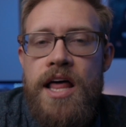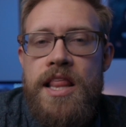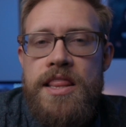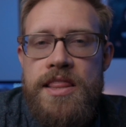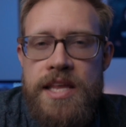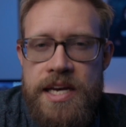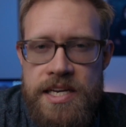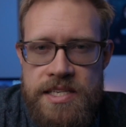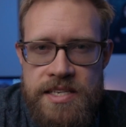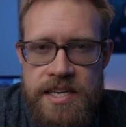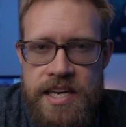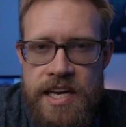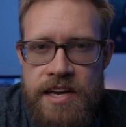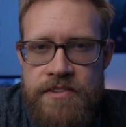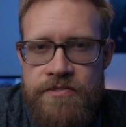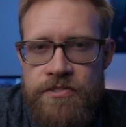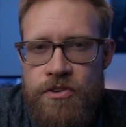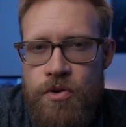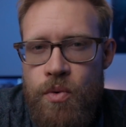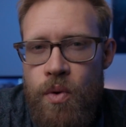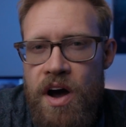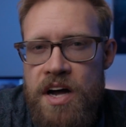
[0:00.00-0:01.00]
Thanks again
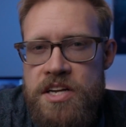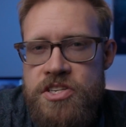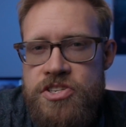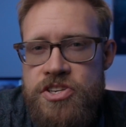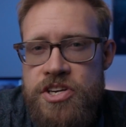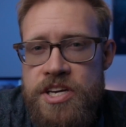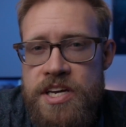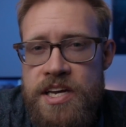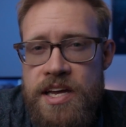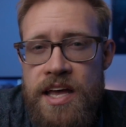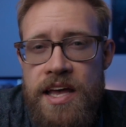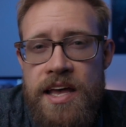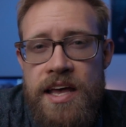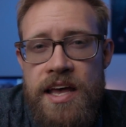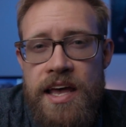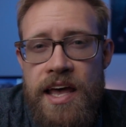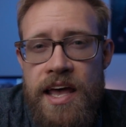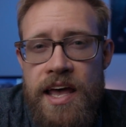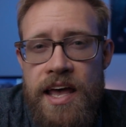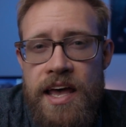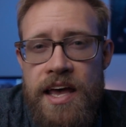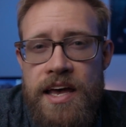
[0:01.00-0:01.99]
for watching,
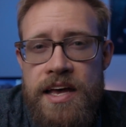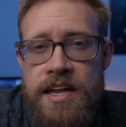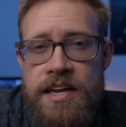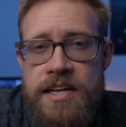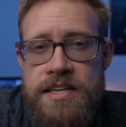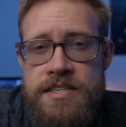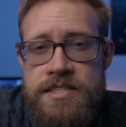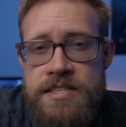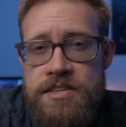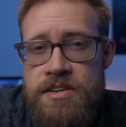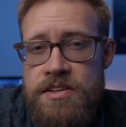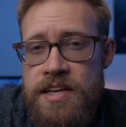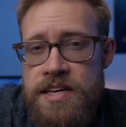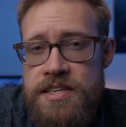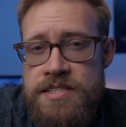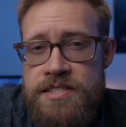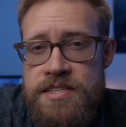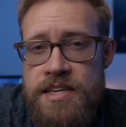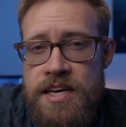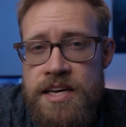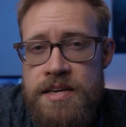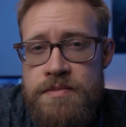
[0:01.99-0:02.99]
and until
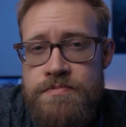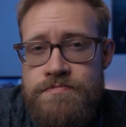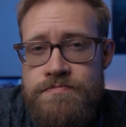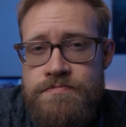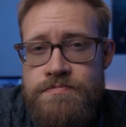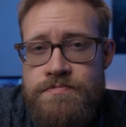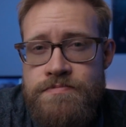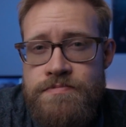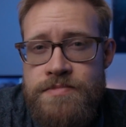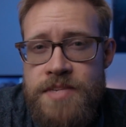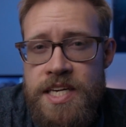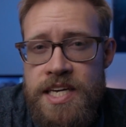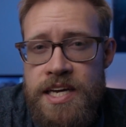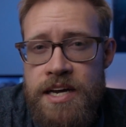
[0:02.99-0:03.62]
next time, take